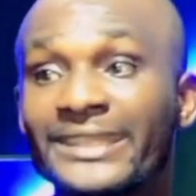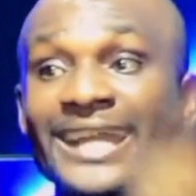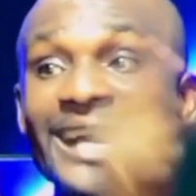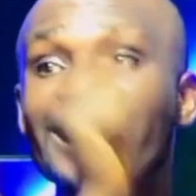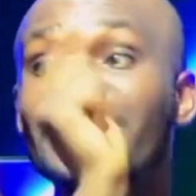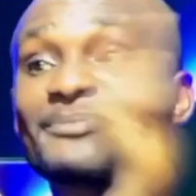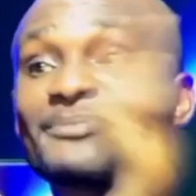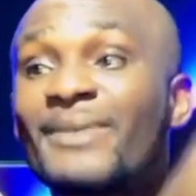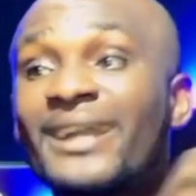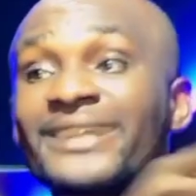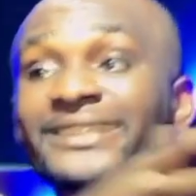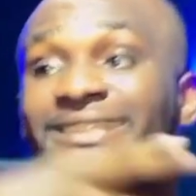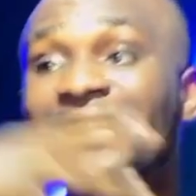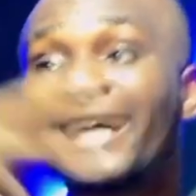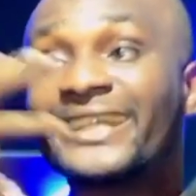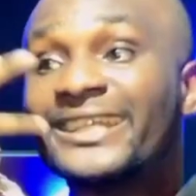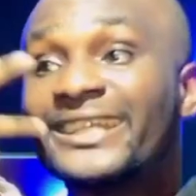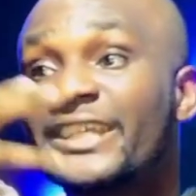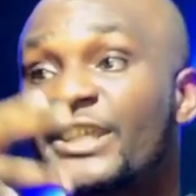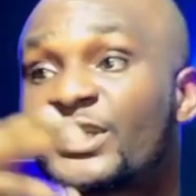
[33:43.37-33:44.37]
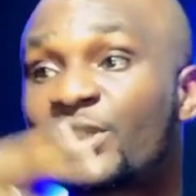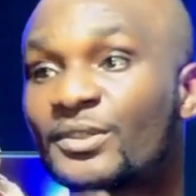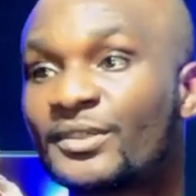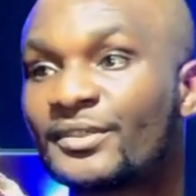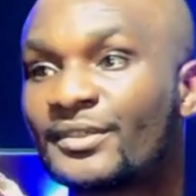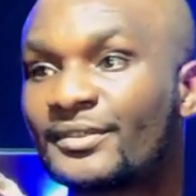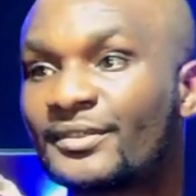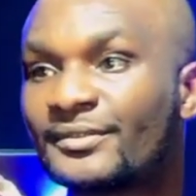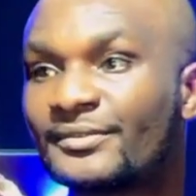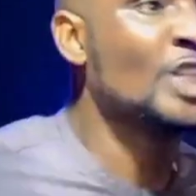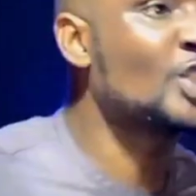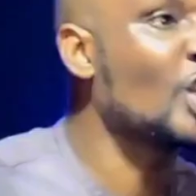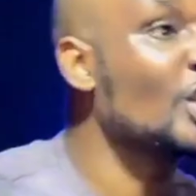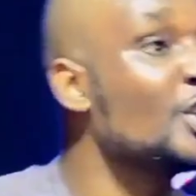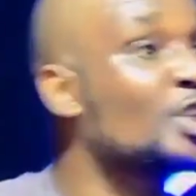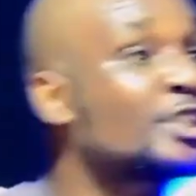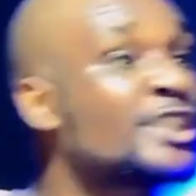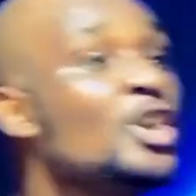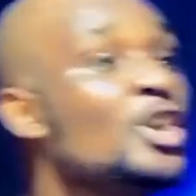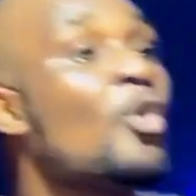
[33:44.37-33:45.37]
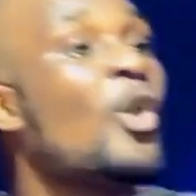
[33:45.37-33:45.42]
that is mightier than a nation. So you see,